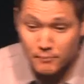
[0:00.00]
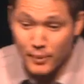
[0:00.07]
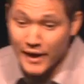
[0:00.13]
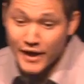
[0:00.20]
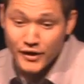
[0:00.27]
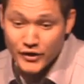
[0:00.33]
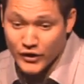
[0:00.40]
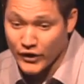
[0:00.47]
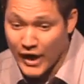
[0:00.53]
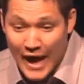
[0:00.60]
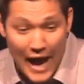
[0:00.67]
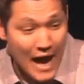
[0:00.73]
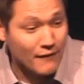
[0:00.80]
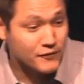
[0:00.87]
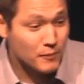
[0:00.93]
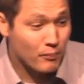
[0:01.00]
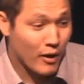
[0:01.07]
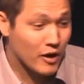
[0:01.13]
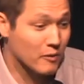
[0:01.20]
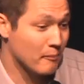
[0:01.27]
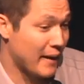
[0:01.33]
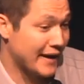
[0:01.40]
Peter, after
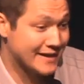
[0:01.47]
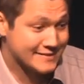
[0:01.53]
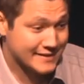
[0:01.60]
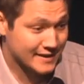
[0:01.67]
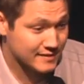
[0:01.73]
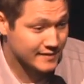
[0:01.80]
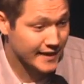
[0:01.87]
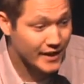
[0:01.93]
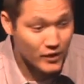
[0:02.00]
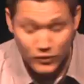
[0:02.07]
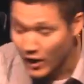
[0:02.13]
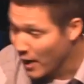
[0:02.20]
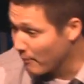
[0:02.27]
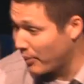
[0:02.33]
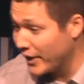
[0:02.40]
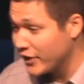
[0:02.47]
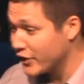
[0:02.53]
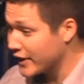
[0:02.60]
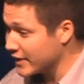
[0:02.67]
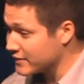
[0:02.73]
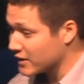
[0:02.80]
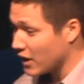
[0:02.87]
Bartimaeus gets healed, Peter
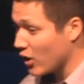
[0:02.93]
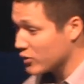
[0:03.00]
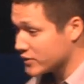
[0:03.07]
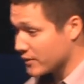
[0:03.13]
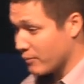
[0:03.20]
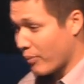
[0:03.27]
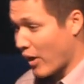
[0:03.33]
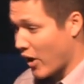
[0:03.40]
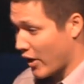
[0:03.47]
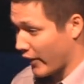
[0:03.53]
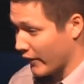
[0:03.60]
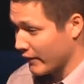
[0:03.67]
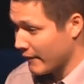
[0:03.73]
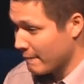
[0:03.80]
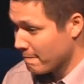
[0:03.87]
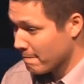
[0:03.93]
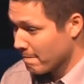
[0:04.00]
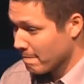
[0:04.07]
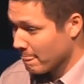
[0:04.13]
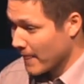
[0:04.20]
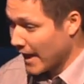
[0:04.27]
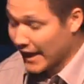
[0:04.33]
gets close to Bart.
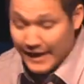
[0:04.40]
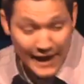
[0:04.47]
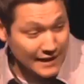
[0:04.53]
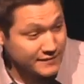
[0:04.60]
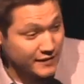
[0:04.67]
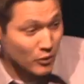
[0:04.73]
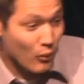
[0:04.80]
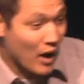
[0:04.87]
And as they're